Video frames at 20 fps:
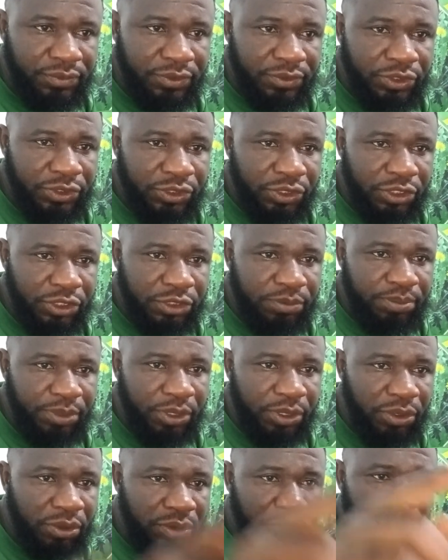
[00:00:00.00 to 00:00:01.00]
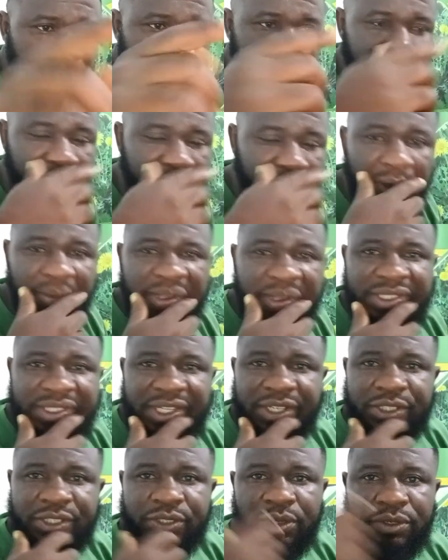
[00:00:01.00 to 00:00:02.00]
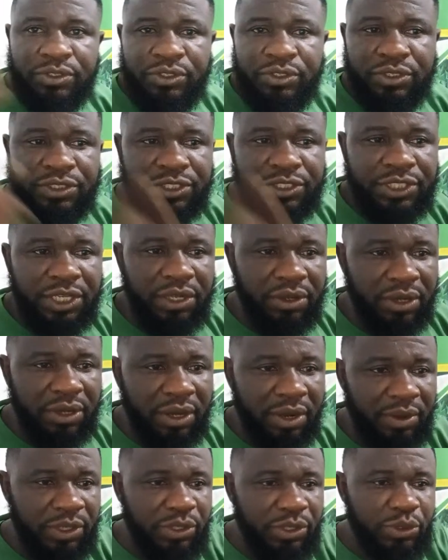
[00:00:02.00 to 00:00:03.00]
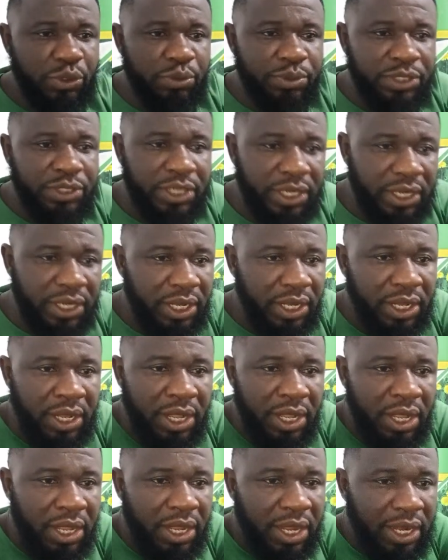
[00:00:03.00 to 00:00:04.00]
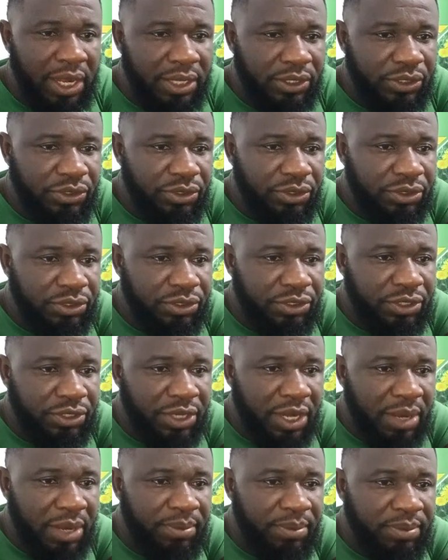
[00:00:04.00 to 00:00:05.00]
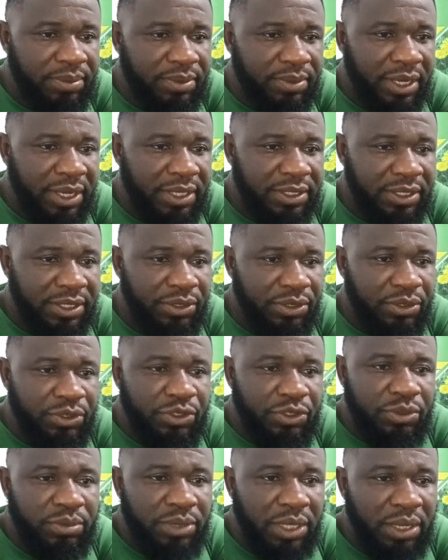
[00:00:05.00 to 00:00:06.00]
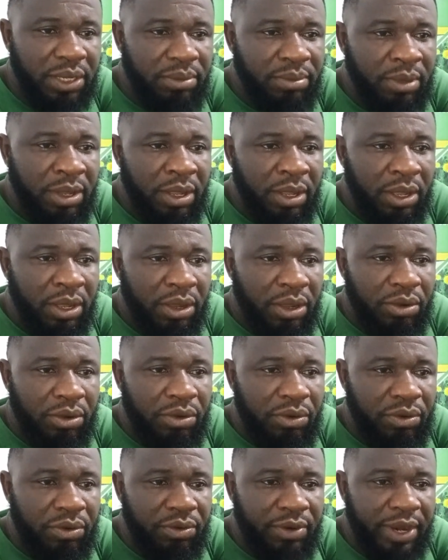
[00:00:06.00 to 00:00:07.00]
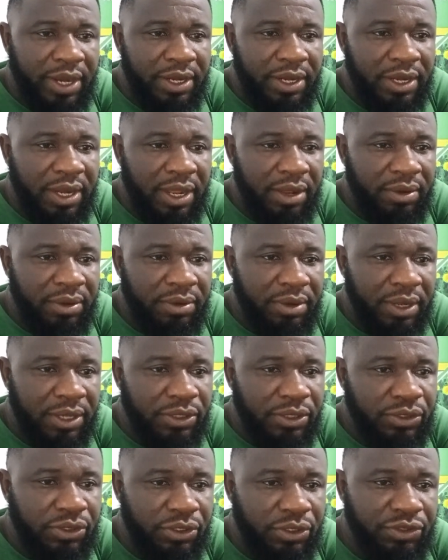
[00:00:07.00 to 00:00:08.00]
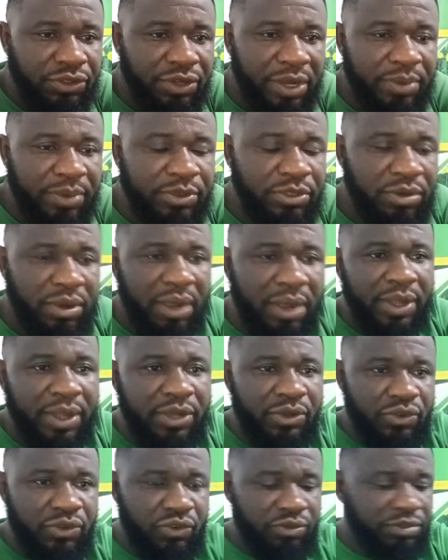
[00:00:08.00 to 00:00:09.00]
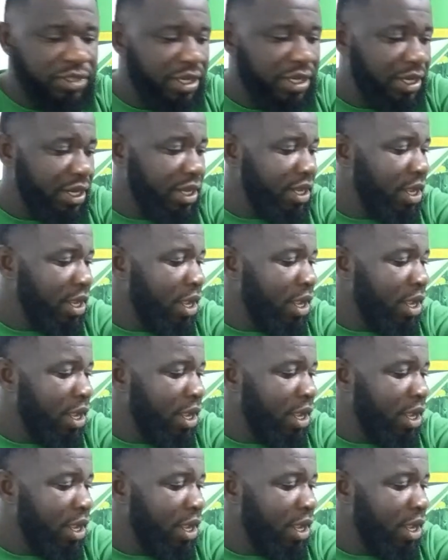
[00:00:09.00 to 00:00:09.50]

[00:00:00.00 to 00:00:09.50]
just below the comment section. Just check on our YouTube channel and subscribe. That is the YouTube name. Go right now and subscribe to our YouTube channel.